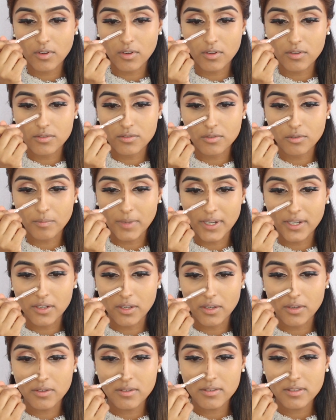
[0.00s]
contour my
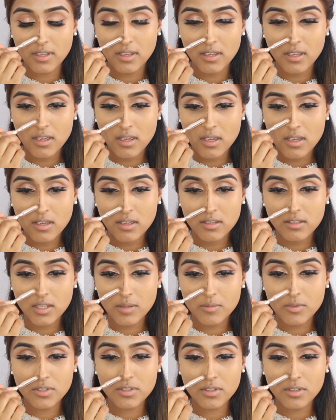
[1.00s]
nose.
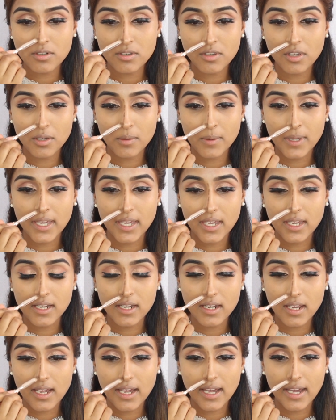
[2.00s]
So I'm just going to go
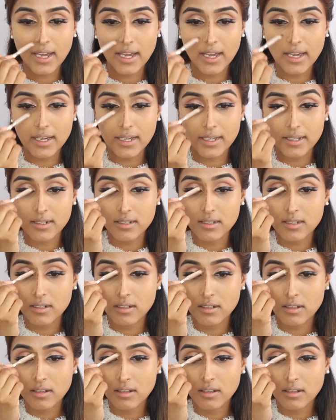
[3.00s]
in and